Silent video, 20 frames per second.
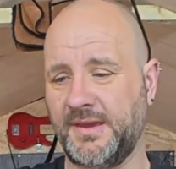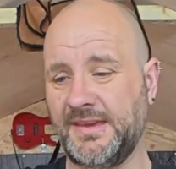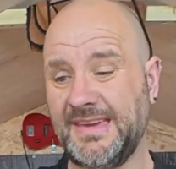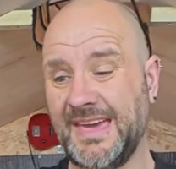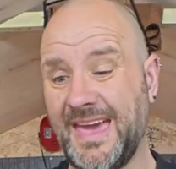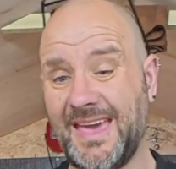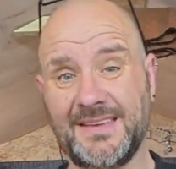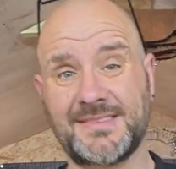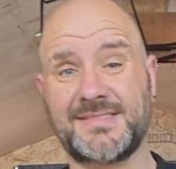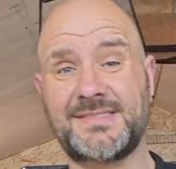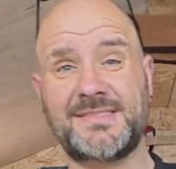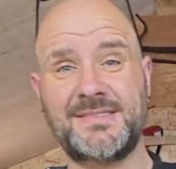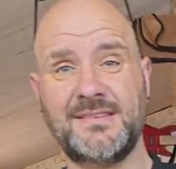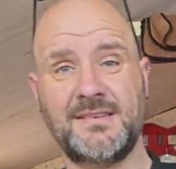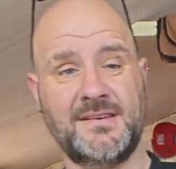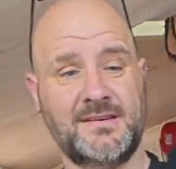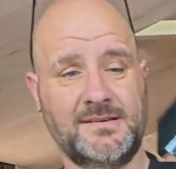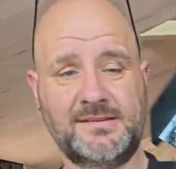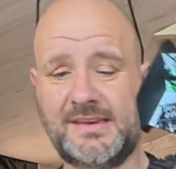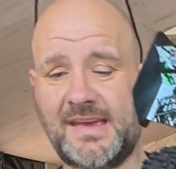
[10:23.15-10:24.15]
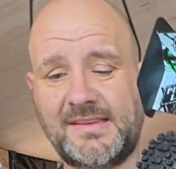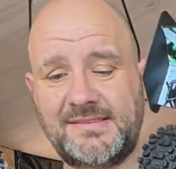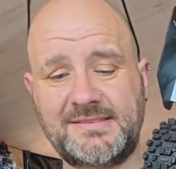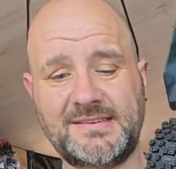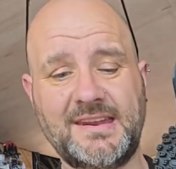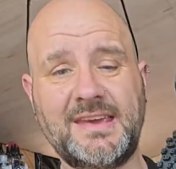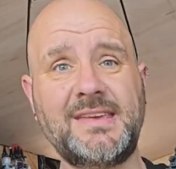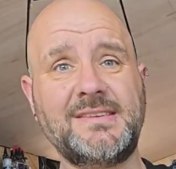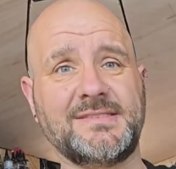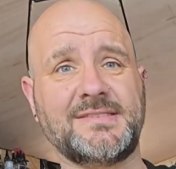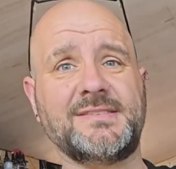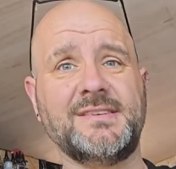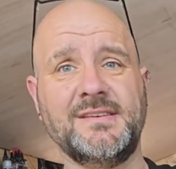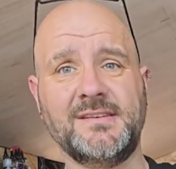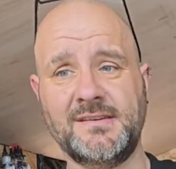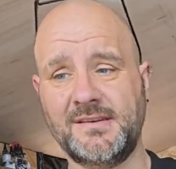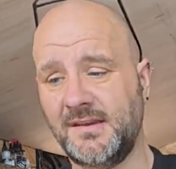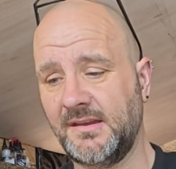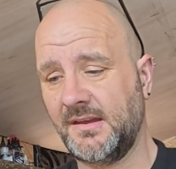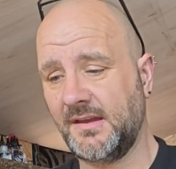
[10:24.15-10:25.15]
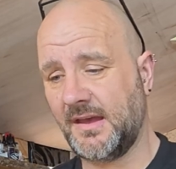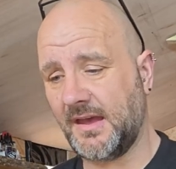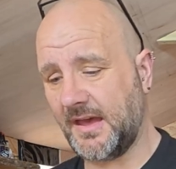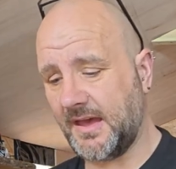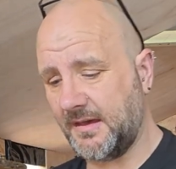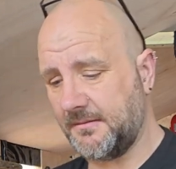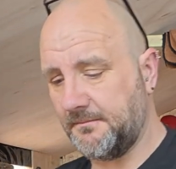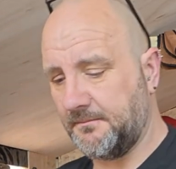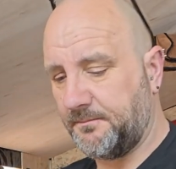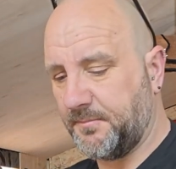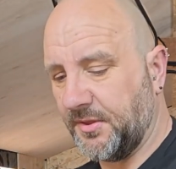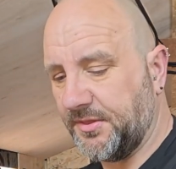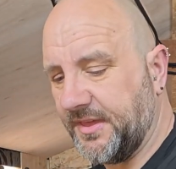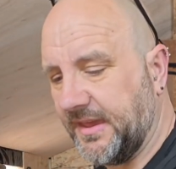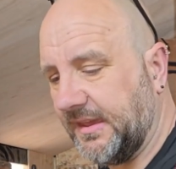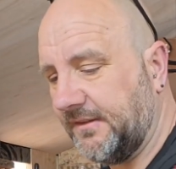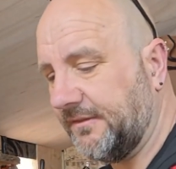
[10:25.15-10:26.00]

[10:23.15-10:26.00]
Yes, it is. But